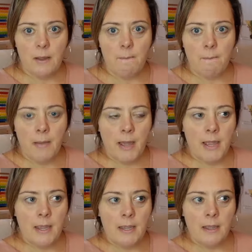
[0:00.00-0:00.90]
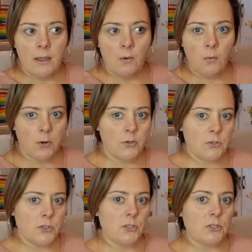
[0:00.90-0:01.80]
my word
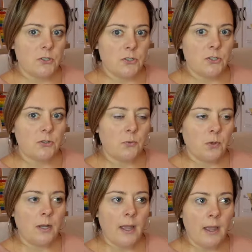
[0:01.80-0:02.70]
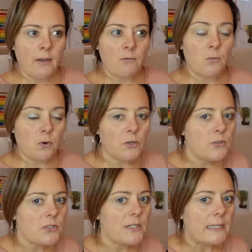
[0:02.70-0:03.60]
search will have
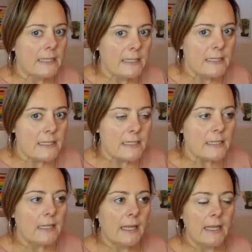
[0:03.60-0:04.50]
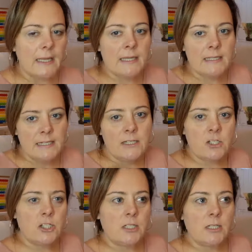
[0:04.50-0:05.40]
words in it like
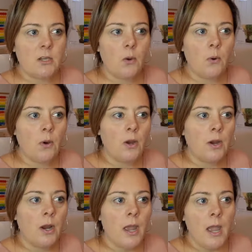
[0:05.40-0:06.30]
extinction or